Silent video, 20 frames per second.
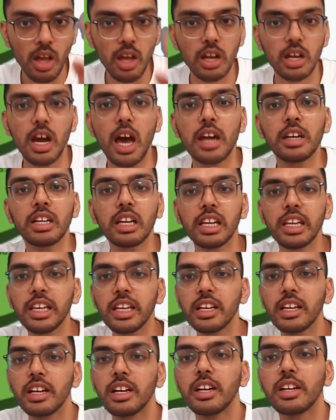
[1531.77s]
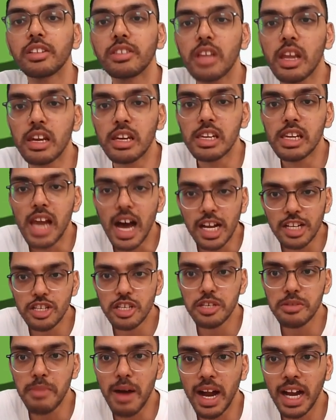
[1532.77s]
Currently, the
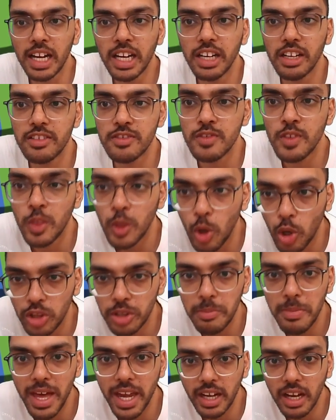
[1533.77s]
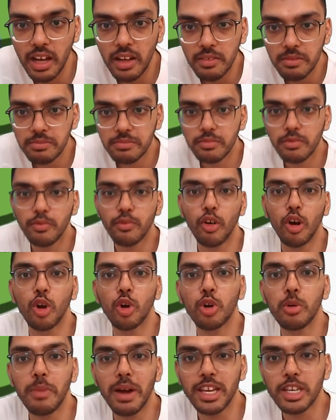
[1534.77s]
largest market is North America,
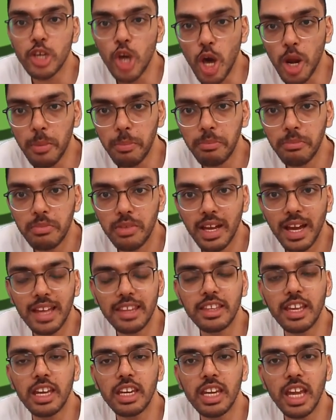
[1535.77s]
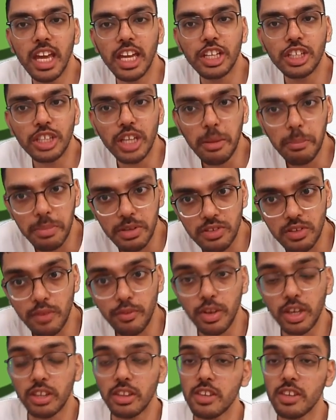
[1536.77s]
followed by Europe, and then Asia Pacific.